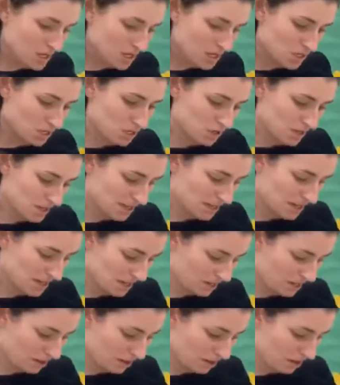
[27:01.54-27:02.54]
you can get
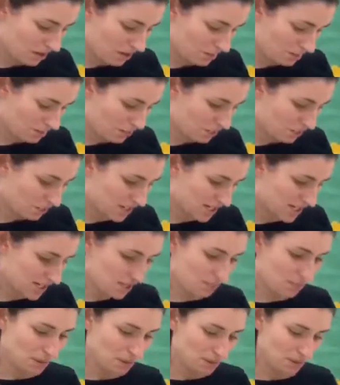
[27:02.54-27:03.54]
your blue, green, or
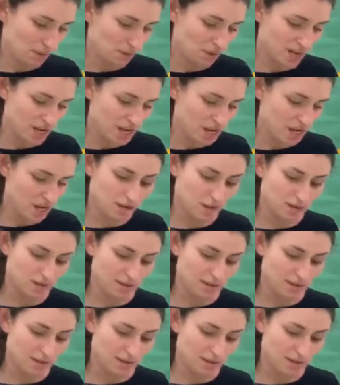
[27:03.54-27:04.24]
purple crayons.